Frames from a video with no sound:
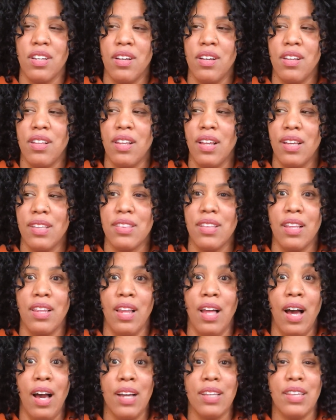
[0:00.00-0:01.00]
like the
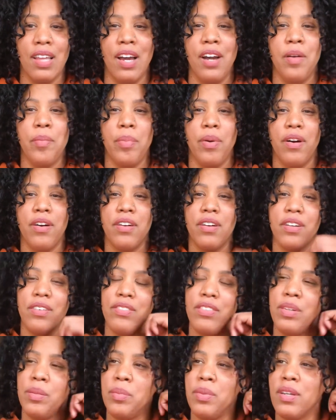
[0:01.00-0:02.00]
lockdown part of
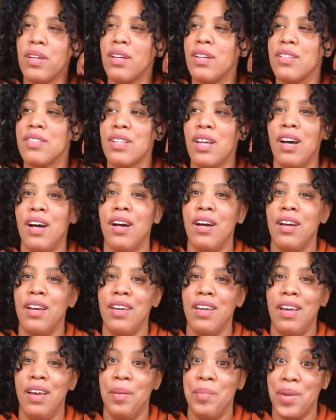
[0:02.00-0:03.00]
it, because I
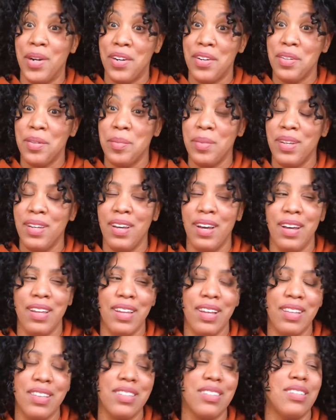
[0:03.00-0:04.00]
am a hermit. I
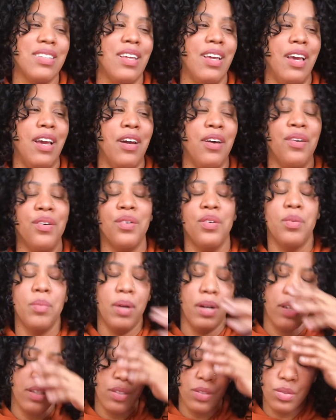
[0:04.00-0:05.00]
like to stay at home.
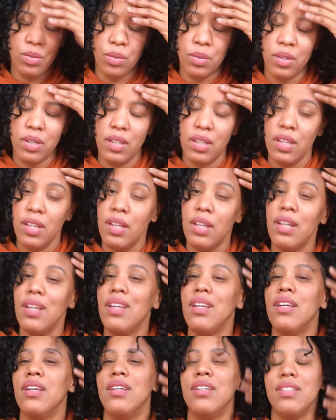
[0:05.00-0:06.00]
I enjoy
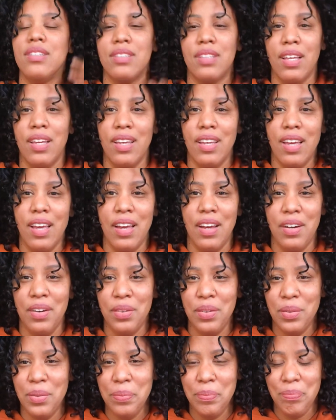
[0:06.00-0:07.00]
staying at
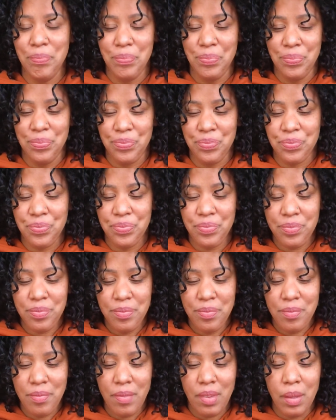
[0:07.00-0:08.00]
home.
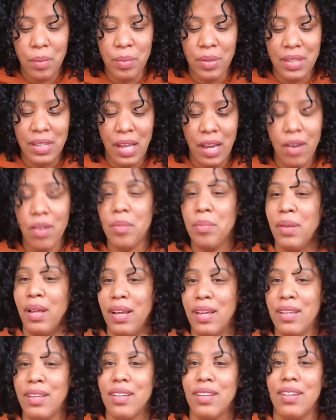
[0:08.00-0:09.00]
But now I'm
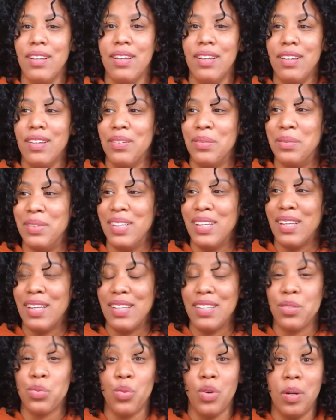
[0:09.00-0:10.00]
like, when it
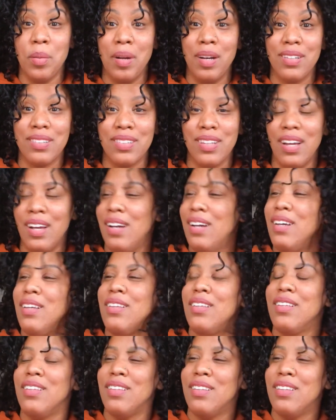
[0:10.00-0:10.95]
gets warm outside,